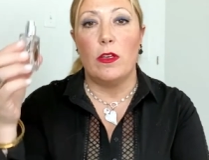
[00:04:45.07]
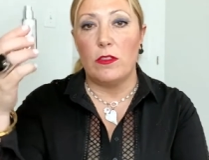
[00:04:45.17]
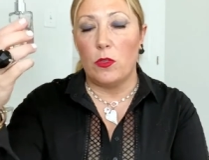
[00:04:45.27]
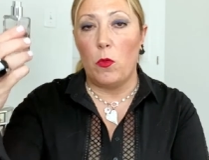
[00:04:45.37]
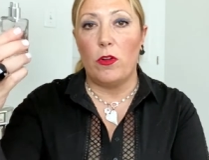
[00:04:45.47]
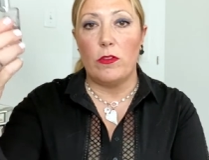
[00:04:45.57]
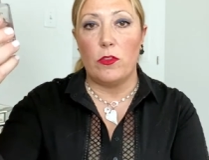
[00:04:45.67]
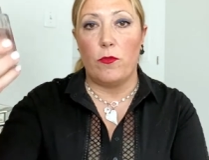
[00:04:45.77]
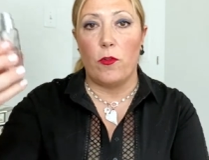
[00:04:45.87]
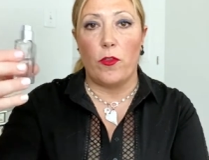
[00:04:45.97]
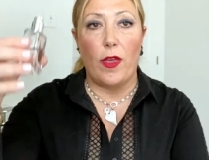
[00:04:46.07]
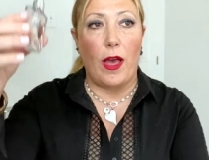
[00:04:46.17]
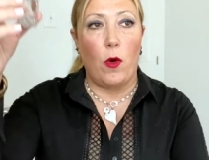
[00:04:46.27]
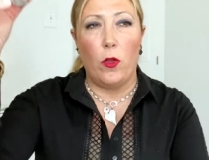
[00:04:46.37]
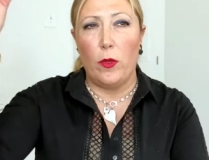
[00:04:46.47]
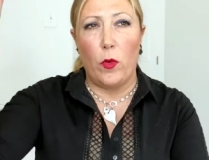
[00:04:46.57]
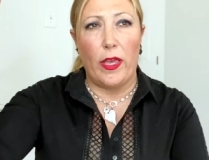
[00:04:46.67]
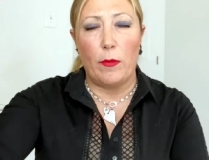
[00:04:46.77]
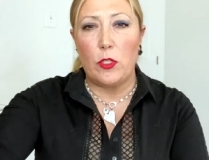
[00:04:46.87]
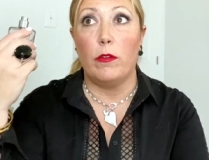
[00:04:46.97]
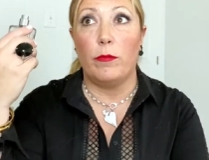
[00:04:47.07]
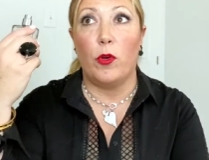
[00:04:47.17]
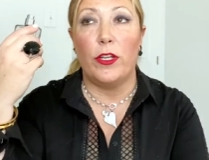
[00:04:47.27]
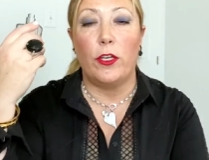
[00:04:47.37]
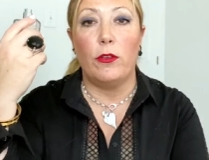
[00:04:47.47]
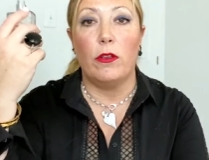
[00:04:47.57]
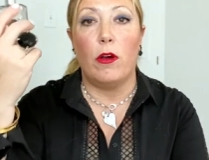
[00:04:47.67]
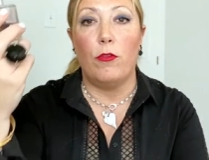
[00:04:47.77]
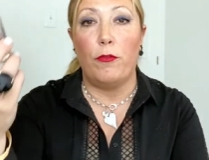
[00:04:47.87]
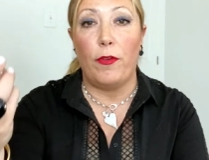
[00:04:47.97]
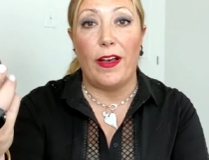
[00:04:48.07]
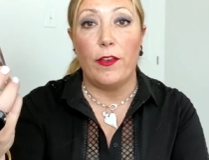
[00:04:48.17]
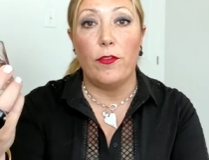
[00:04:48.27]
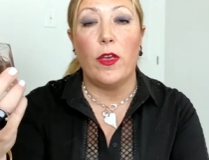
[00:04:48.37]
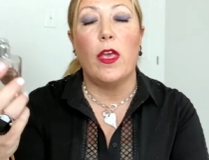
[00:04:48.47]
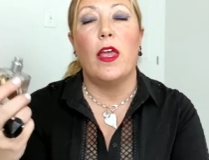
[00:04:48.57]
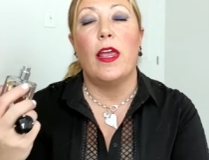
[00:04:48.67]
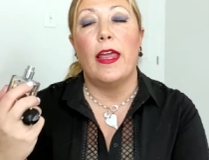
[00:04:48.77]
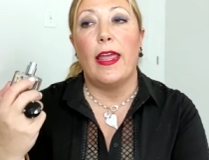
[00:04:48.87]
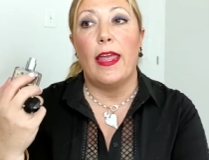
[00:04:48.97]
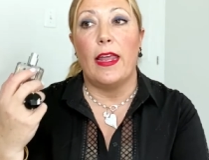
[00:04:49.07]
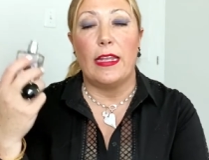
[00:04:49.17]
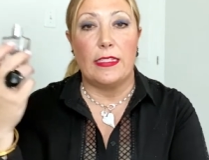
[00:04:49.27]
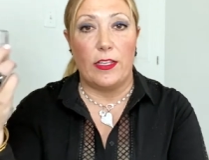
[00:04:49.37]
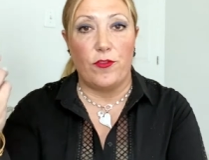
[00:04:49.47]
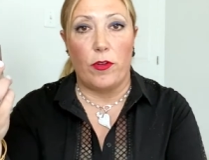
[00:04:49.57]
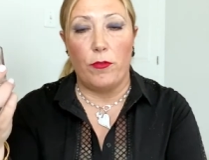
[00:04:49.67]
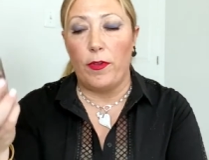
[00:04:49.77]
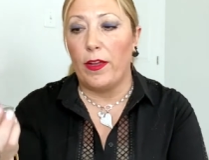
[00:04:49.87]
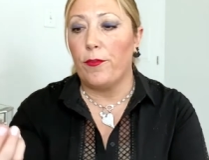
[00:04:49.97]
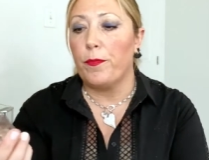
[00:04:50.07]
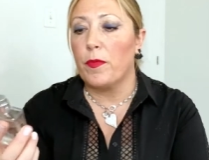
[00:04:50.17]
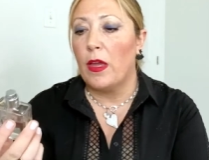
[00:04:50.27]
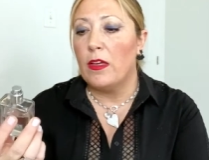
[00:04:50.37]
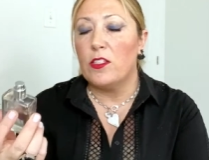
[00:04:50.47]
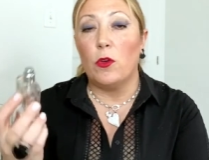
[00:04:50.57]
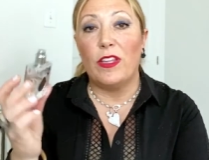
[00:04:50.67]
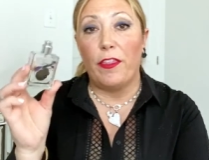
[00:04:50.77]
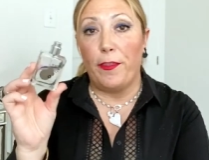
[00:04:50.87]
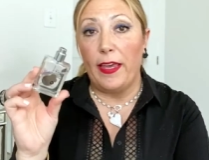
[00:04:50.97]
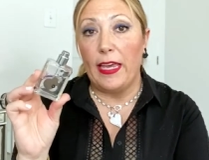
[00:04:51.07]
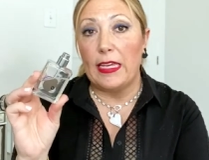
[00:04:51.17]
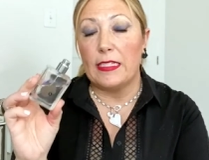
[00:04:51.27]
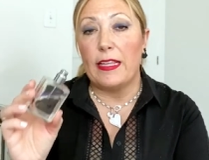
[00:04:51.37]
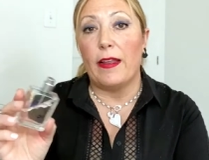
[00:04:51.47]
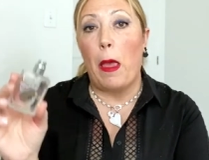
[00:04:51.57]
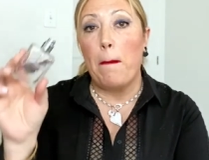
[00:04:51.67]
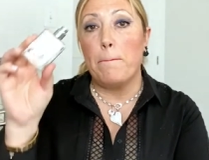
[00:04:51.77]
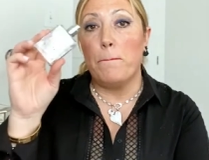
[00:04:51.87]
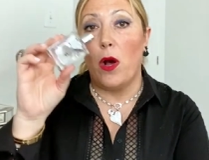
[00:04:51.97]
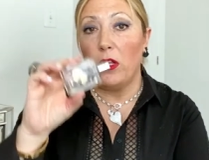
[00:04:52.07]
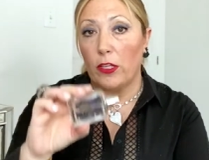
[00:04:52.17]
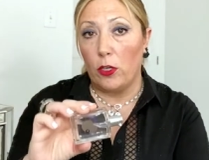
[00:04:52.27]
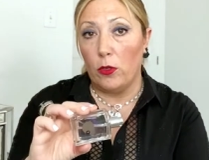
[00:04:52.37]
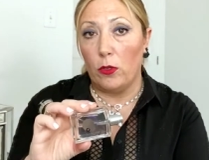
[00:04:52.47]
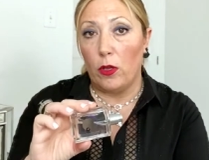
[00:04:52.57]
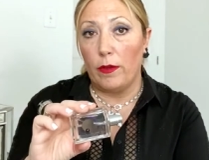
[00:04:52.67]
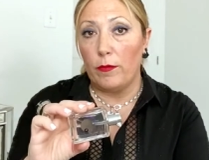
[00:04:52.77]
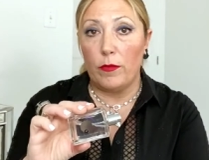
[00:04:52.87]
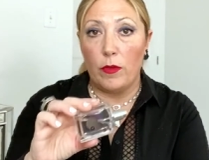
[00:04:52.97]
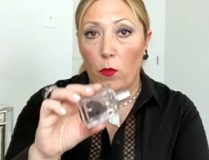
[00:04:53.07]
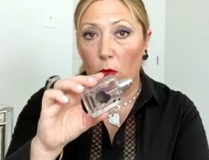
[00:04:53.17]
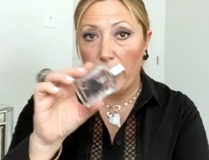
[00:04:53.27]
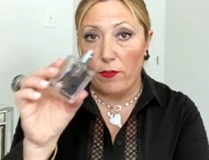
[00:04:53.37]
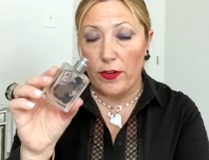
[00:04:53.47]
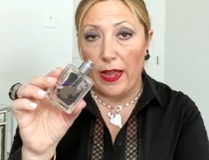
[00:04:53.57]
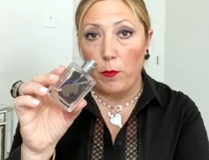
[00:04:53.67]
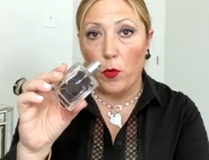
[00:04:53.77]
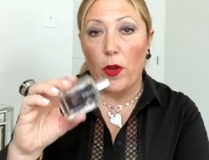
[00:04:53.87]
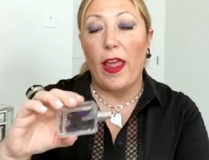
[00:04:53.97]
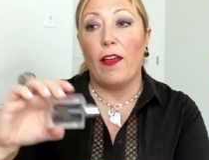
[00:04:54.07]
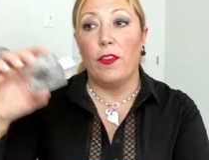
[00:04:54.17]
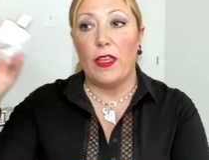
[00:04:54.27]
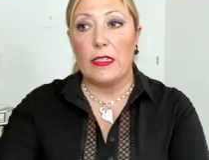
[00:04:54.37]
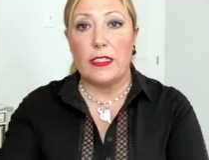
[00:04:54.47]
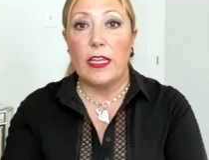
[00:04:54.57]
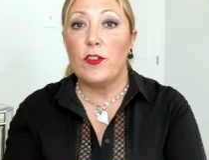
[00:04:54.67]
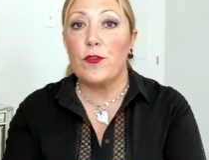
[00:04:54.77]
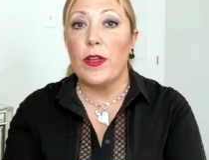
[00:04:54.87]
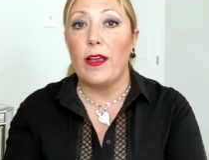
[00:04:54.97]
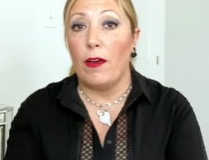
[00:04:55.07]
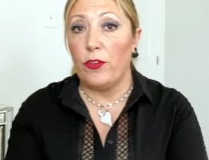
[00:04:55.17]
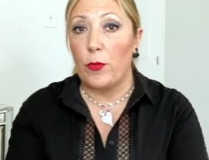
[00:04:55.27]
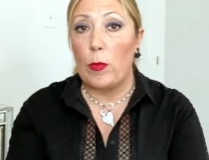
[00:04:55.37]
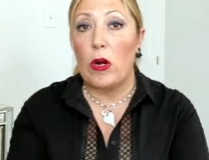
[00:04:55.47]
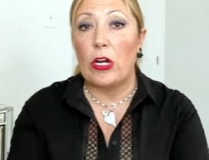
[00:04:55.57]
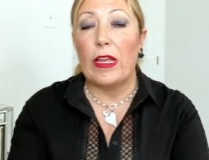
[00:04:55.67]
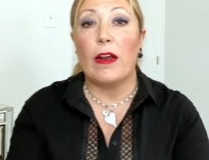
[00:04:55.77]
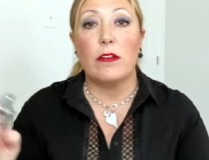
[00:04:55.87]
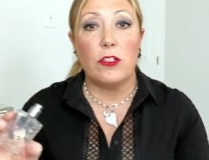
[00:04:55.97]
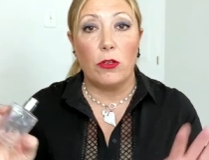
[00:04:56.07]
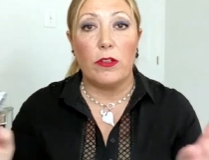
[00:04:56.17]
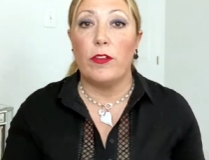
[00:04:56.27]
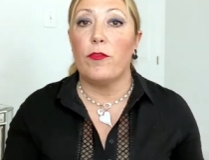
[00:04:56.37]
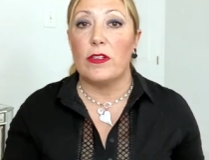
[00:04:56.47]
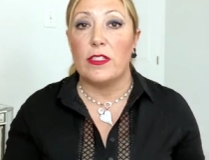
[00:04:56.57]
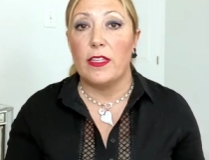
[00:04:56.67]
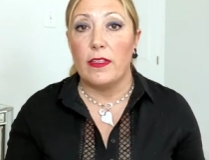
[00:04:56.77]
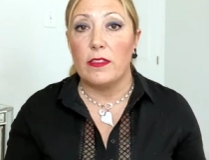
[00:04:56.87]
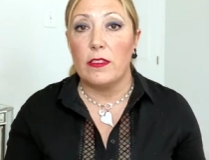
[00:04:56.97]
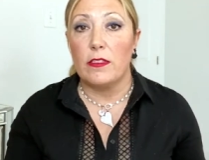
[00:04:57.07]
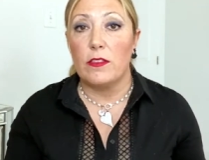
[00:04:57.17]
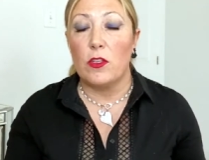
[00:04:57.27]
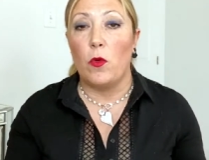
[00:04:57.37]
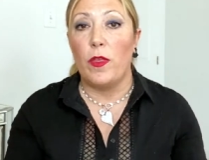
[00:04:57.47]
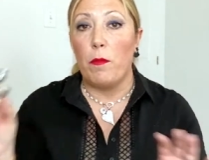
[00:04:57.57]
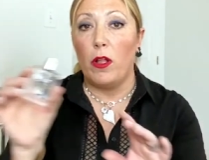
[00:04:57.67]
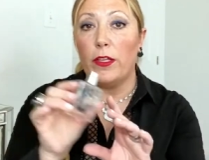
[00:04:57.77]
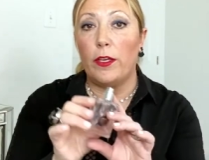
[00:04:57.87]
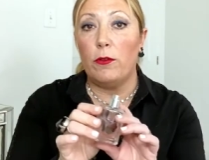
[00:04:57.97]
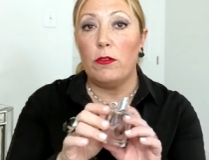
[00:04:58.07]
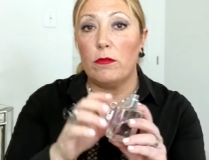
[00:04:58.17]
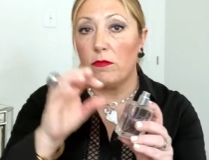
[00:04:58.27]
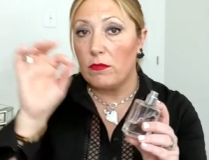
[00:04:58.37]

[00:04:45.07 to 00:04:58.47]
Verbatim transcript: and so on and so forth, all the way up to molecule 05 and eccentric 05. So the thing is that molecule, whatever number, and the eccentric counterpart are totally different scents. So the molecule